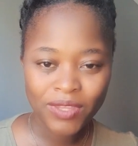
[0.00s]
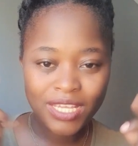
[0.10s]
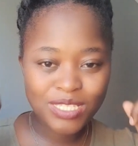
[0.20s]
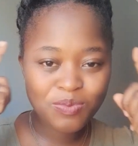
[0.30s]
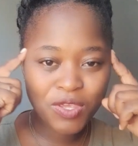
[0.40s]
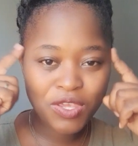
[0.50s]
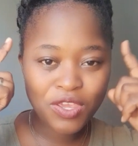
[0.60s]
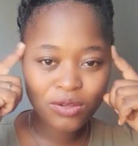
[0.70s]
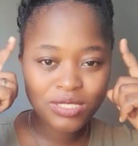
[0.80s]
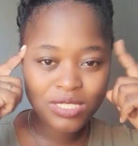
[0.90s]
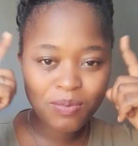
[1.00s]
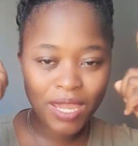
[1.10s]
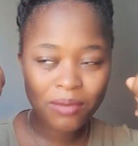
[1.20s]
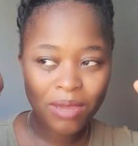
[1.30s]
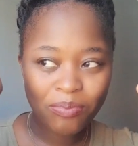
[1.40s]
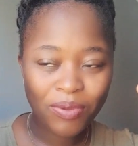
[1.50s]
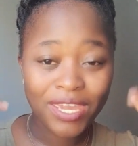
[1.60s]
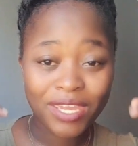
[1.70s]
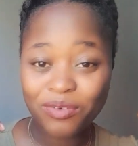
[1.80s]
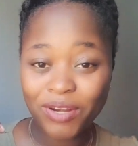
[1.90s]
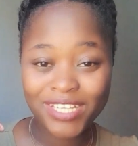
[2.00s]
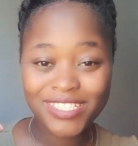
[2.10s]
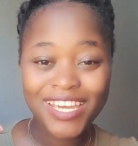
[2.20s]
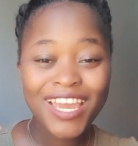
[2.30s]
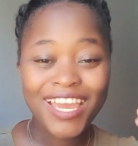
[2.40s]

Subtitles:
is beyond my pay grade.